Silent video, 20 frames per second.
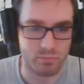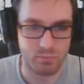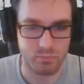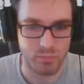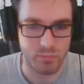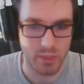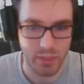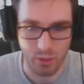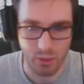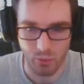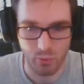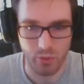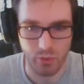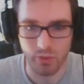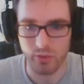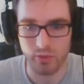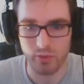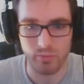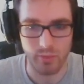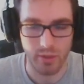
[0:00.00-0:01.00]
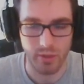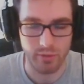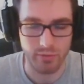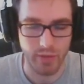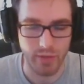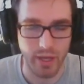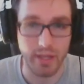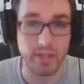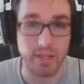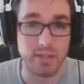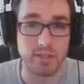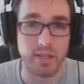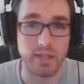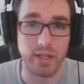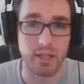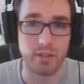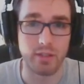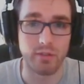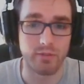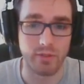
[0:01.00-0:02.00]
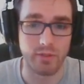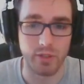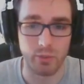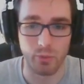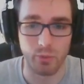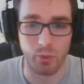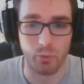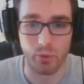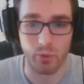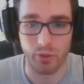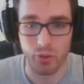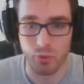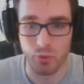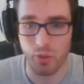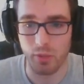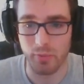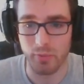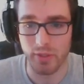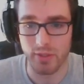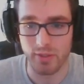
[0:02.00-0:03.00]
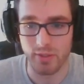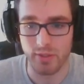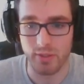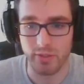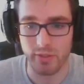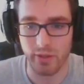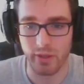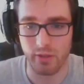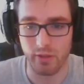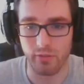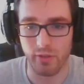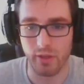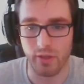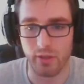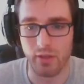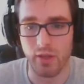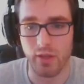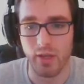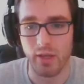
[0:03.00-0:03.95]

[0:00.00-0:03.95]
it'll work. If n is negative, it will work as well, because the sign of n